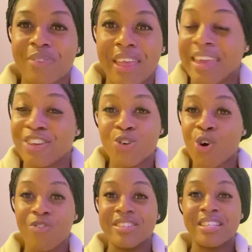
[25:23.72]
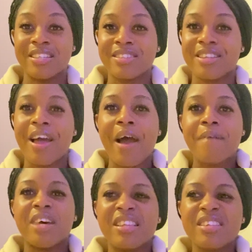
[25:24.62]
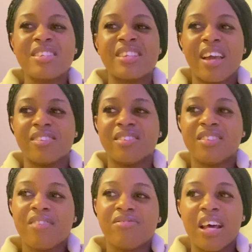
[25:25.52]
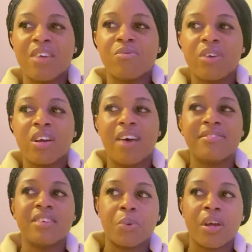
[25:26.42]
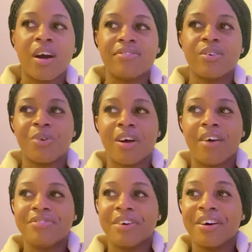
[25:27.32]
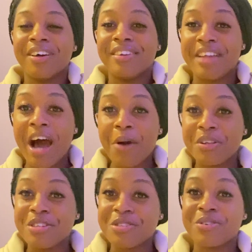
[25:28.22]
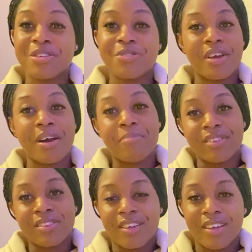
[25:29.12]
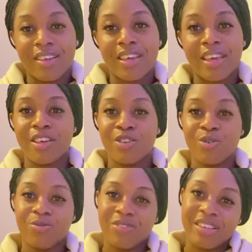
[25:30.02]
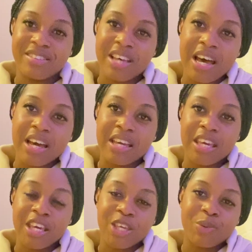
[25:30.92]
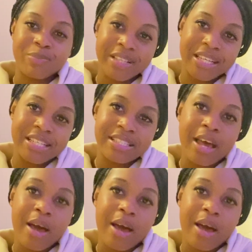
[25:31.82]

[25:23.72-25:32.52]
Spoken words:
Get your COVID test. But this is like stuff like way after, way after, way after. Now you need to concentrate about the getting your visa and getting your place.